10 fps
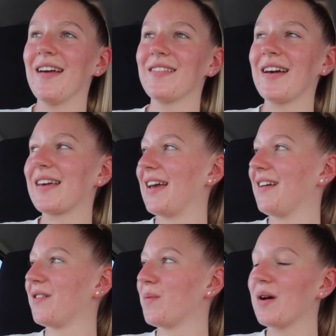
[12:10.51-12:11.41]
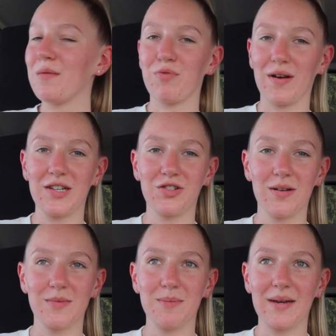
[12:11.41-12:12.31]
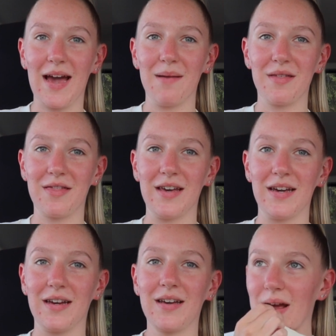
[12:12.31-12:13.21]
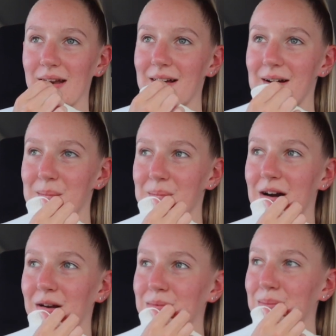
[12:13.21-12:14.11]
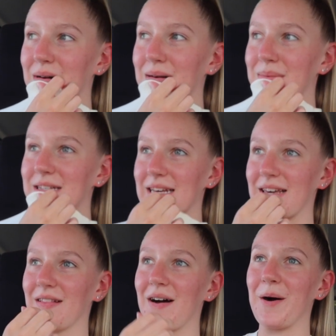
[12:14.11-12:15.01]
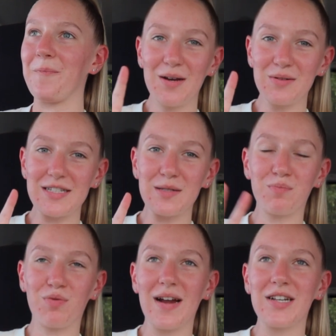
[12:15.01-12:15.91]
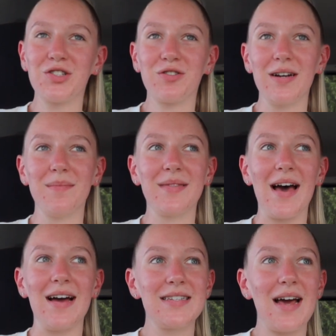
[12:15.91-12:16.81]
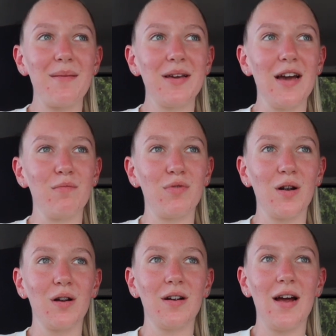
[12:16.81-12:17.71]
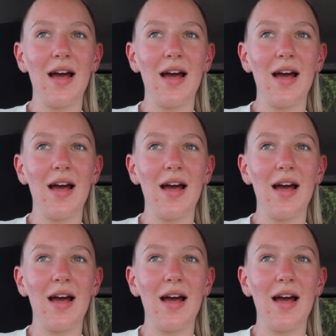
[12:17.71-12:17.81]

And like, even when brand trips became a thing, when I remember in particular there was this brand trip that Tammy Hembro